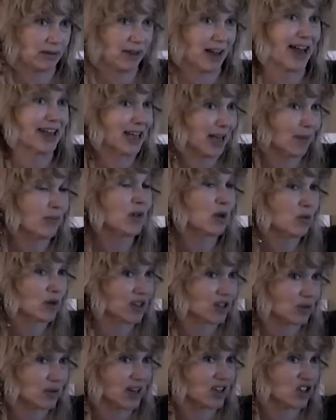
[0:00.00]
I am the
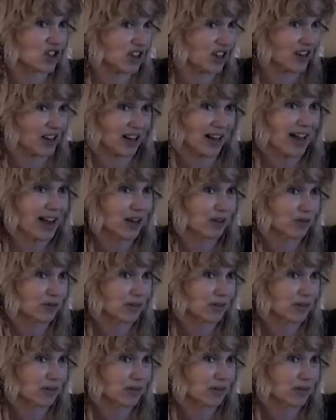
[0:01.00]
resurrection and the life.